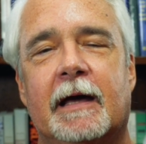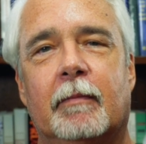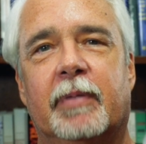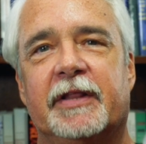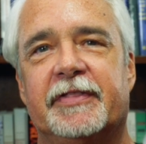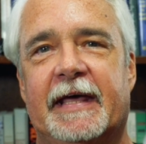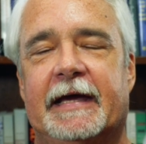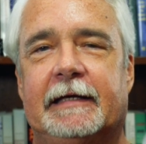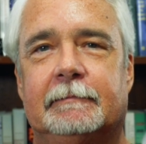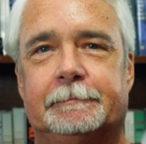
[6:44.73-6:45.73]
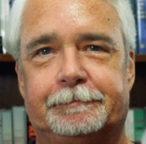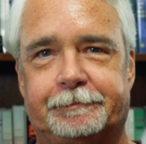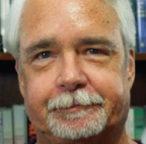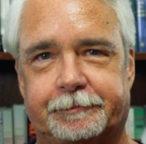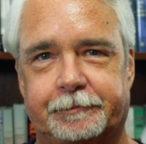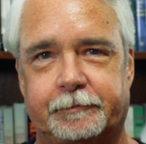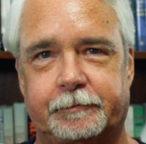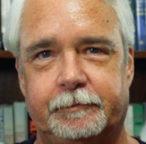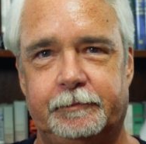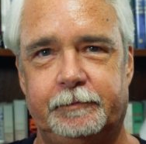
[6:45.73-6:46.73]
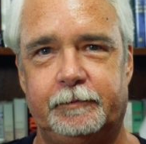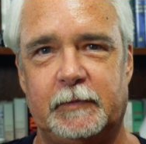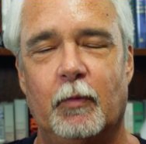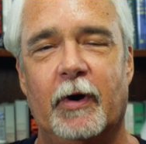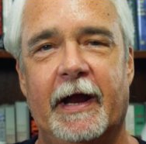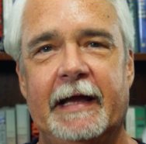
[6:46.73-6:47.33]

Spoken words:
But they were